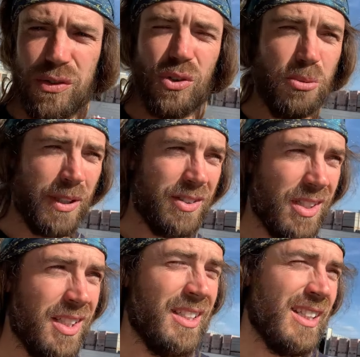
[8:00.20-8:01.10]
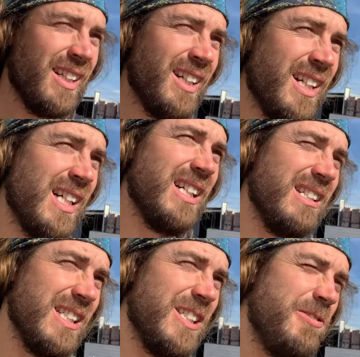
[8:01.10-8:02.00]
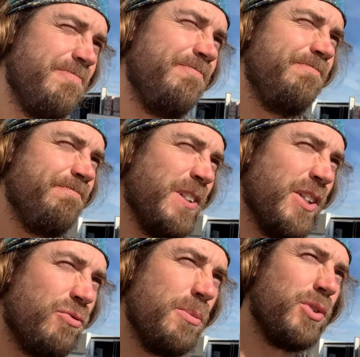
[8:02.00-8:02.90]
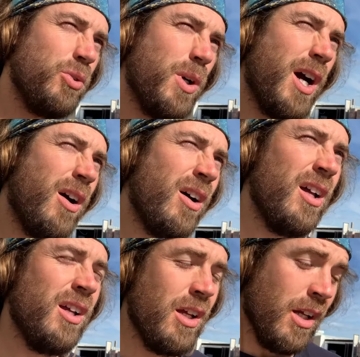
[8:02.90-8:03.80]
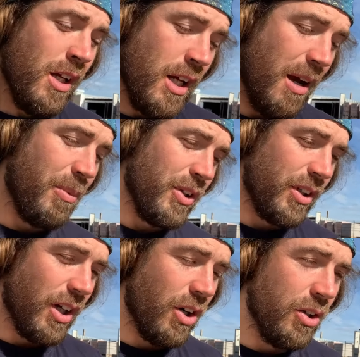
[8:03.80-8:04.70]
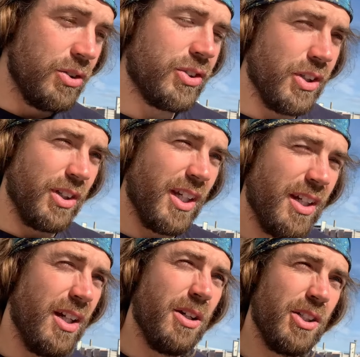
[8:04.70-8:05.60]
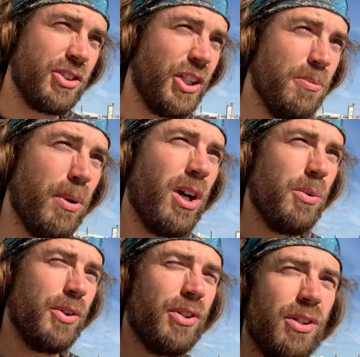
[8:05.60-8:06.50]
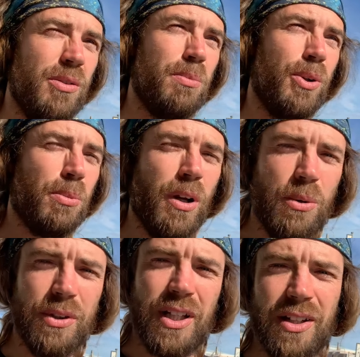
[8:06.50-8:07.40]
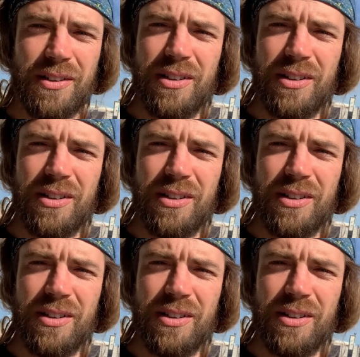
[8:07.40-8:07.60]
floor basically. Yeah, ripped it all out, and we're just gonna get a sheet of plywood and put plywood down.